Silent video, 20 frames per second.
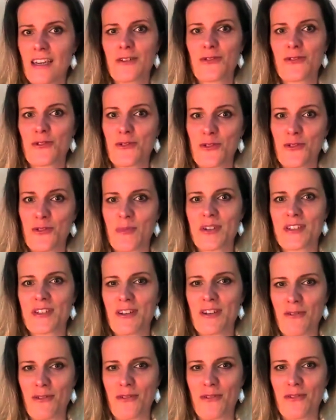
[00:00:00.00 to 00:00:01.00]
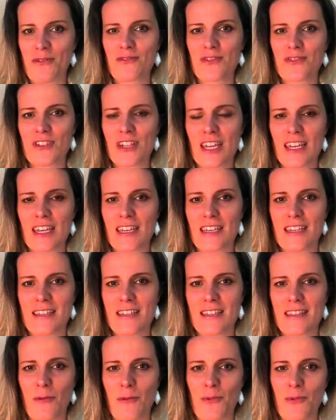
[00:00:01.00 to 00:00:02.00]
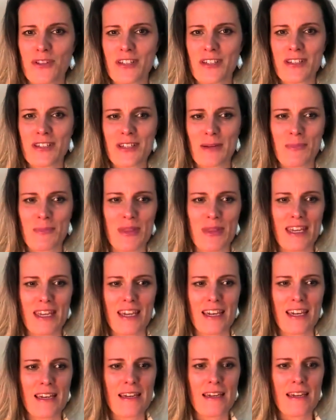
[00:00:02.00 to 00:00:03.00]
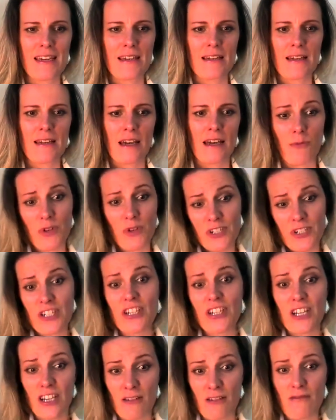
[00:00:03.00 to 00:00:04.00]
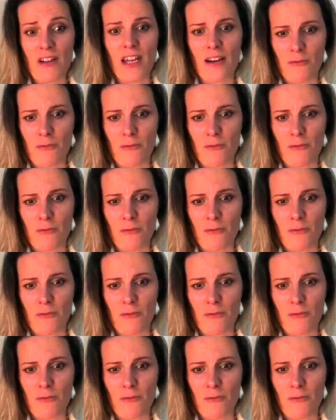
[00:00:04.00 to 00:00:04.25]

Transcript: through new materials, and I wanted something I wanted a career.